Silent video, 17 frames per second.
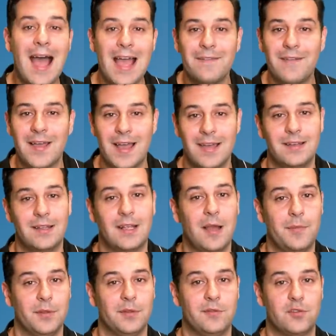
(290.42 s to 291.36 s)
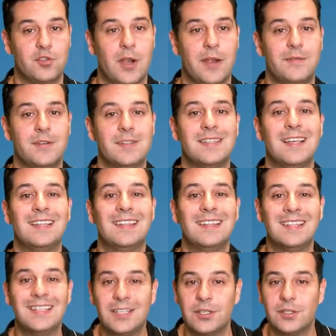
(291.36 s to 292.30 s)
I I've had a couple of drivers that
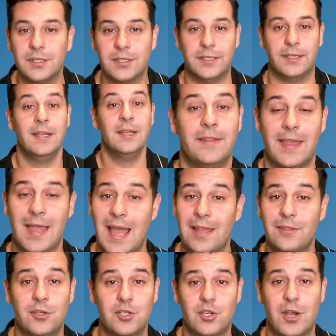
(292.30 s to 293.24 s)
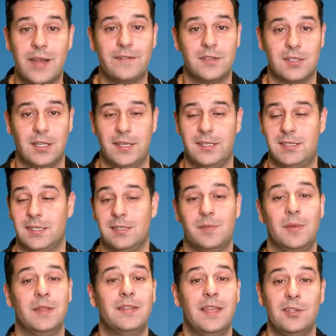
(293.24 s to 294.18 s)
literally, they had their driver's license,
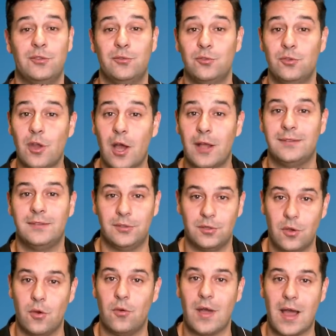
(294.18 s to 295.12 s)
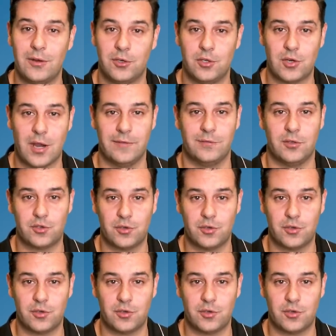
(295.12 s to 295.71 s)
but they do not know how to drive a